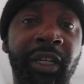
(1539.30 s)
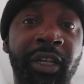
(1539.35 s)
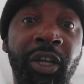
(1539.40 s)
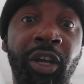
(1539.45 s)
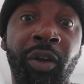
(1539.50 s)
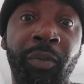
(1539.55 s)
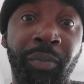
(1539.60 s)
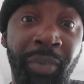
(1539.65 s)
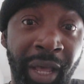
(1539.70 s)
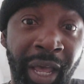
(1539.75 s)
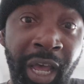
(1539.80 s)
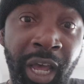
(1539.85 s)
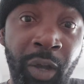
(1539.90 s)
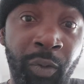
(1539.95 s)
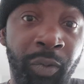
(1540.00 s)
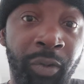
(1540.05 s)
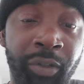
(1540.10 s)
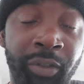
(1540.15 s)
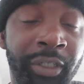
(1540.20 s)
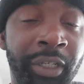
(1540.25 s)
in her
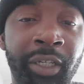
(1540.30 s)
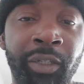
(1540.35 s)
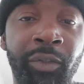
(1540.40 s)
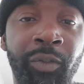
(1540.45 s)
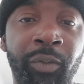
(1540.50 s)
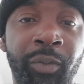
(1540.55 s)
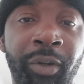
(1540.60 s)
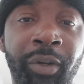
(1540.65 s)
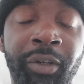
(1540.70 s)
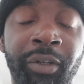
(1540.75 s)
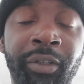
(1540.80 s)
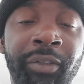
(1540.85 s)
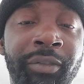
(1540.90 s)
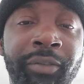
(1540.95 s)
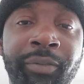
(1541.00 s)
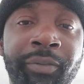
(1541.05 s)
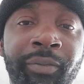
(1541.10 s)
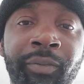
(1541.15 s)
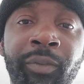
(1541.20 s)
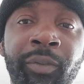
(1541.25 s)
power didn't work,
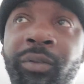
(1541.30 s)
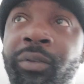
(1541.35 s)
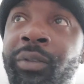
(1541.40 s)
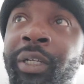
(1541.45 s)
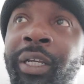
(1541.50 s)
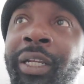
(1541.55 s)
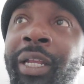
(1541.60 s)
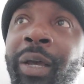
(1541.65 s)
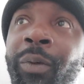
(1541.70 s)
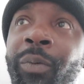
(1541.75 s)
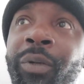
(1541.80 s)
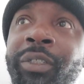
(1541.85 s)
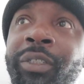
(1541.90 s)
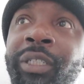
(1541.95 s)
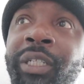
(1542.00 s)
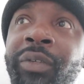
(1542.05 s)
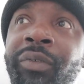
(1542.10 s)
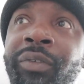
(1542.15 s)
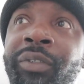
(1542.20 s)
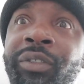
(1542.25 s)
and I
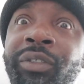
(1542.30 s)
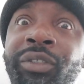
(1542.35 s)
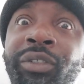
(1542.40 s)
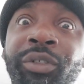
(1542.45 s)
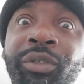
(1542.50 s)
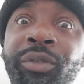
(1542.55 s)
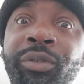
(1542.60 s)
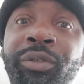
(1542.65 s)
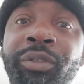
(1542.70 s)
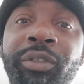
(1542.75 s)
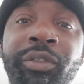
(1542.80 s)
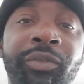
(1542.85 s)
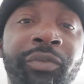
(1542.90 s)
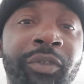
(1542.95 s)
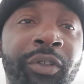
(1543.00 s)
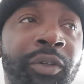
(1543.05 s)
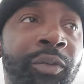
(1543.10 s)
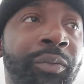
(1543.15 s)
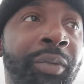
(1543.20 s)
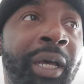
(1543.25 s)
wasn't even using
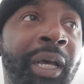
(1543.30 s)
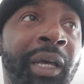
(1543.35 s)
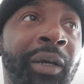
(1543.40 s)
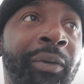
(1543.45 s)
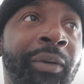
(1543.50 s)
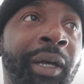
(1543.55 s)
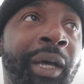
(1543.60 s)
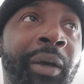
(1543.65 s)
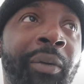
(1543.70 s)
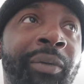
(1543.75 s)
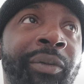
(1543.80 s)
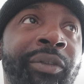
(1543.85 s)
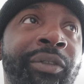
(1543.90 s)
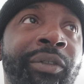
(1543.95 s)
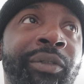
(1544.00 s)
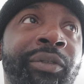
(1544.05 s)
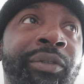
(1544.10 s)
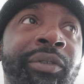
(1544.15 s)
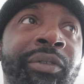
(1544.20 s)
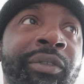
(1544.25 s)
real power, I was
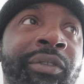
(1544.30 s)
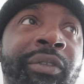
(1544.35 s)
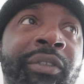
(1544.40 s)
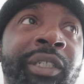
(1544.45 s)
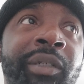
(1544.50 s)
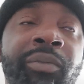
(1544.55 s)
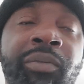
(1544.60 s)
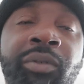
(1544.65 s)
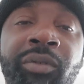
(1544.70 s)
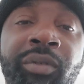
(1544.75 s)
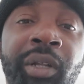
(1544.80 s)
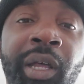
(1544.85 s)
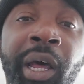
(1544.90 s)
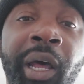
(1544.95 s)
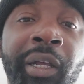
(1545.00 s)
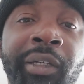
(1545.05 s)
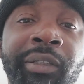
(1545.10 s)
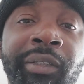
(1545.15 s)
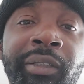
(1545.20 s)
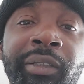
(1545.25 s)
using simple
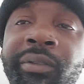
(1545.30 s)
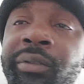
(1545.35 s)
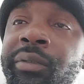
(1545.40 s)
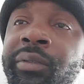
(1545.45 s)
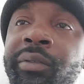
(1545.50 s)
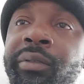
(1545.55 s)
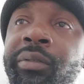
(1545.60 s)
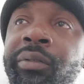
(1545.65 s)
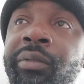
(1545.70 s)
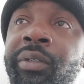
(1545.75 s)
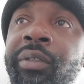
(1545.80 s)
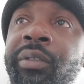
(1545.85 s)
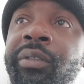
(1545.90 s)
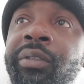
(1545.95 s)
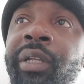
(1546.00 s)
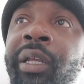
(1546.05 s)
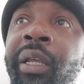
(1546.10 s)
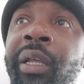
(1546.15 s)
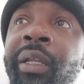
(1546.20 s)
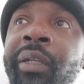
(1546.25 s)
logic. You
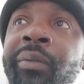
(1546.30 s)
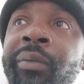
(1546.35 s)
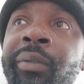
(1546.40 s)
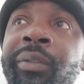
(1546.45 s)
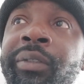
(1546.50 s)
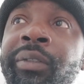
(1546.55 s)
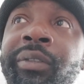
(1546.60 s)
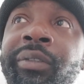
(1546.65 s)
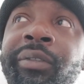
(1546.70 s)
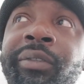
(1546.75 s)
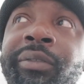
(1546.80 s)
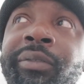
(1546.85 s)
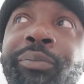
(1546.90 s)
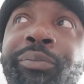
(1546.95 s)
understand? Which is